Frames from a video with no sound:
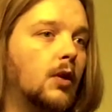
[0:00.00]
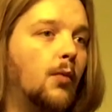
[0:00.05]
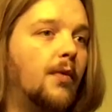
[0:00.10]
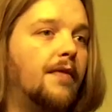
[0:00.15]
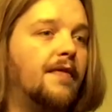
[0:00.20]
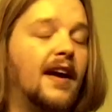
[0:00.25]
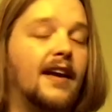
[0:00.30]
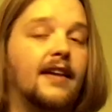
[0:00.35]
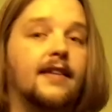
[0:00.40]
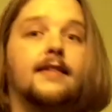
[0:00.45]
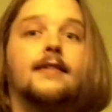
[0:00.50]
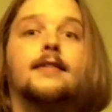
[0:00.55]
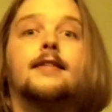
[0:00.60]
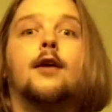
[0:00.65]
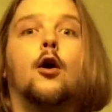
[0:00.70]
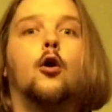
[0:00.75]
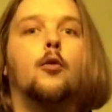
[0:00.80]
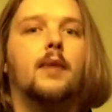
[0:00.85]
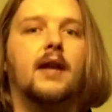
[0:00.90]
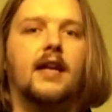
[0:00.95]
We've had
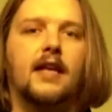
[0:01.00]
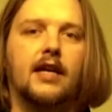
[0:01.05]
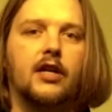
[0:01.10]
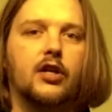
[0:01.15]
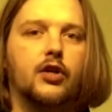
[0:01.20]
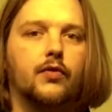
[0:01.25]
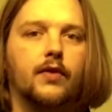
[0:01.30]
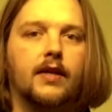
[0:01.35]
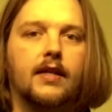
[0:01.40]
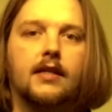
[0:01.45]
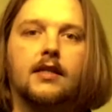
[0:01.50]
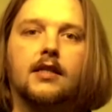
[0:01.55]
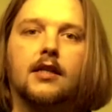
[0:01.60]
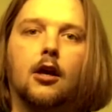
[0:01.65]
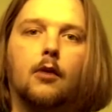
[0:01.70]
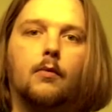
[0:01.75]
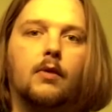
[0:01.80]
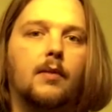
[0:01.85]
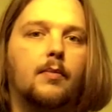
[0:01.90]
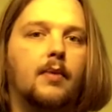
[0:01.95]
so many injuries,
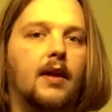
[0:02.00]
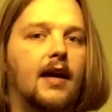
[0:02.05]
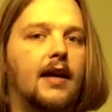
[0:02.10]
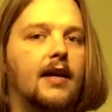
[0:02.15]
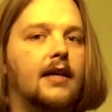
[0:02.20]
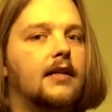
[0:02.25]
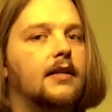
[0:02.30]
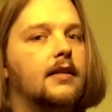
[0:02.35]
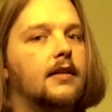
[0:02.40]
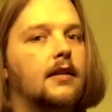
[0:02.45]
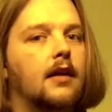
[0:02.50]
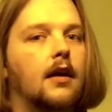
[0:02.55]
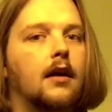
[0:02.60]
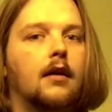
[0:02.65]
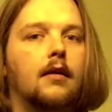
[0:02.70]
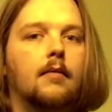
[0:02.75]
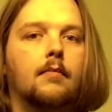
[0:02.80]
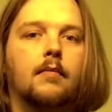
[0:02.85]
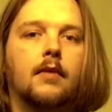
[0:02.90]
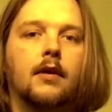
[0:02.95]
so many players,
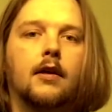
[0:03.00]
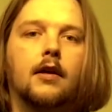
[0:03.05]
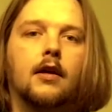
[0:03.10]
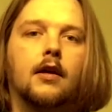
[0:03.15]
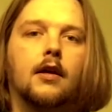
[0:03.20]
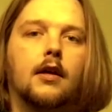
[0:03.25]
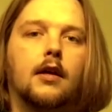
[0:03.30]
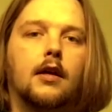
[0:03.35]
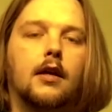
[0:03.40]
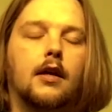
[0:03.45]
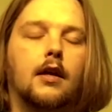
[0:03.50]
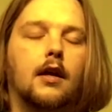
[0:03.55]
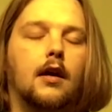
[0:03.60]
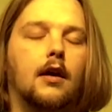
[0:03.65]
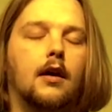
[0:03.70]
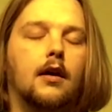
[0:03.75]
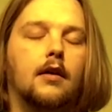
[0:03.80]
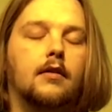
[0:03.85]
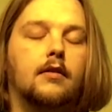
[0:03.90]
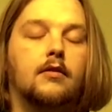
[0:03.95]
you
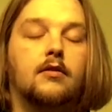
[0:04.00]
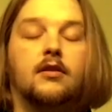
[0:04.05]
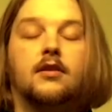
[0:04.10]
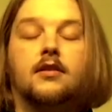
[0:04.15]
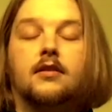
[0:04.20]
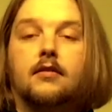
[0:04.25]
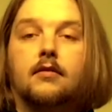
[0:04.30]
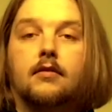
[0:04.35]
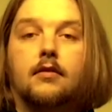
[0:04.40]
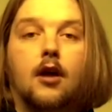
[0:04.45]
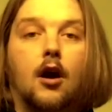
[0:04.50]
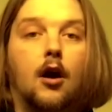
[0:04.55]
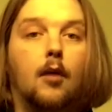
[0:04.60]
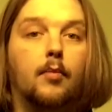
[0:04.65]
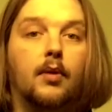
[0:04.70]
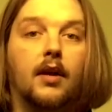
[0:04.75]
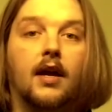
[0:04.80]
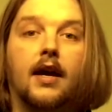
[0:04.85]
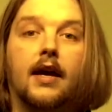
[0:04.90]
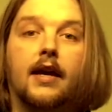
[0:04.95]
know, just
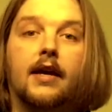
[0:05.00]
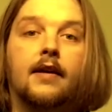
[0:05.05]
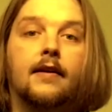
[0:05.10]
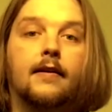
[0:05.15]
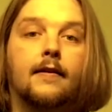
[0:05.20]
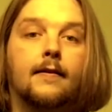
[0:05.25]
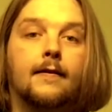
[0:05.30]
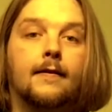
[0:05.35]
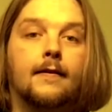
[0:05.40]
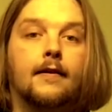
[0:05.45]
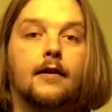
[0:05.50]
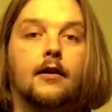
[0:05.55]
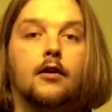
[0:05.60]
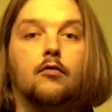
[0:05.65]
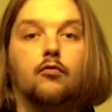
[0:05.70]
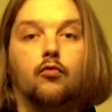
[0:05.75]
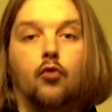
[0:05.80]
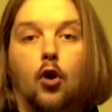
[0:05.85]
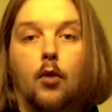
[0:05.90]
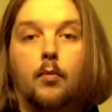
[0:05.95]
can't play.
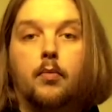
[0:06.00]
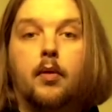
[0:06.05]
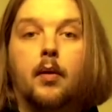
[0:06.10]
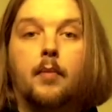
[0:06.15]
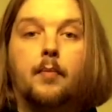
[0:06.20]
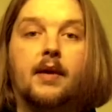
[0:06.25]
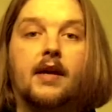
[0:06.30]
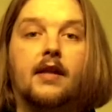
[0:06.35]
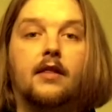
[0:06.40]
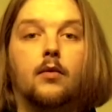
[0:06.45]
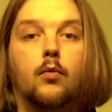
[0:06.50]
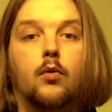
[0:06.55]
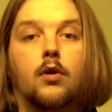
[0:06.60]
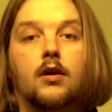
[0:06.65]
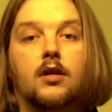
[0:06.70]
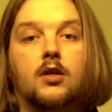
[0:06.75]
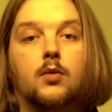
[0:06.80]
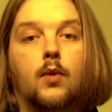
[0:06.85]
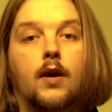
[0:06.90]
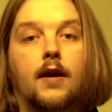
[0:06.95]
Rob being the
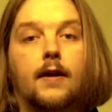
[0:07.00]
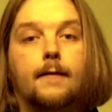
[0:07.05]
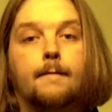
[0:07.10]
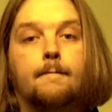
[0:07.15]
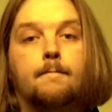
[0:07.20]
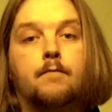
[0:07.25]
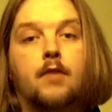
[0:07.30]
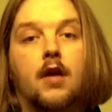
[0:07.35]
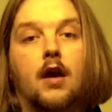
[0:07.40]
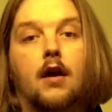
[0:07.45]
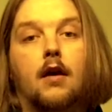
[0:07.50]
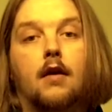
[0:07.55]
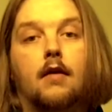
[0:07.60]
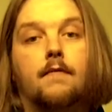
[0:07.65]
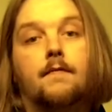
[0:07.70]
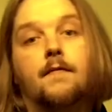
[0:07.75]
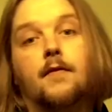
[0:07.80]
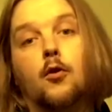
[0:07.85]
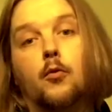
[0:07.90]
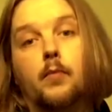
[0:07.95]
worst one,
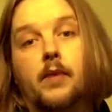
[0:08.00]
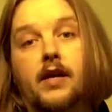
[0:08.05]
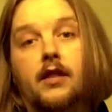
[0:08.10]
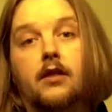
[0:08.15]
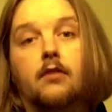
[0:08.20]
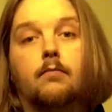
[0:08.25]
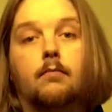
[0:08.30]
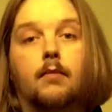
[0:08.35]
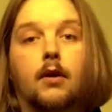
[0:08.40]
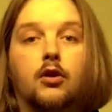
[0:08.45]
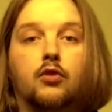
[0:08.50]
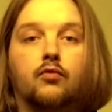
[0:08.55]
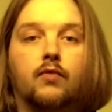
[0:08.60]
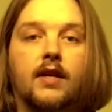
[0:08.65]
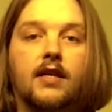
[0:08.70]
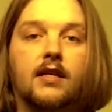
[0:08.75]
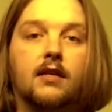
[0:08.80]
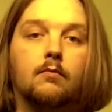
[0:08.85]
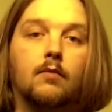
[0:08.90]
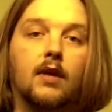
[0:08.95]
Phil being the most
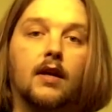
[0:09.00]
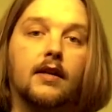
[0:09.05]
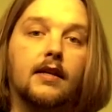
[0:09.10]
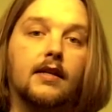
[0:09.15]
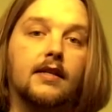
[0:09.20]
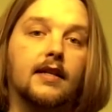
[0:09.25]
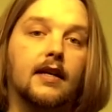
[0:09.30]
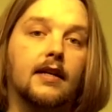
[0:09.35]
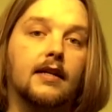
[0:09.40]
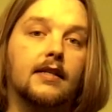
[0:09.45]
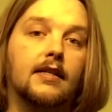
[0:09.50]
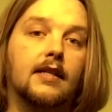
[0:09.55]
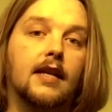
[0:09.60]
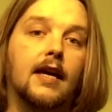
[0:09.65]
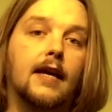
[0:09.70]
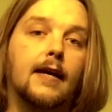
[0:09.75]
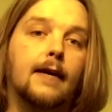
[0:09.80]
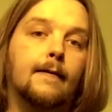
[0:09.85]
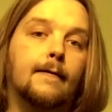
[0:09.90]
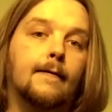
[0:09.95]
recent one, he's done his
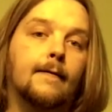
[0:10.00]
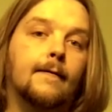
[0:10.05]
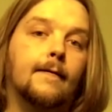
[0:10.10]
knee.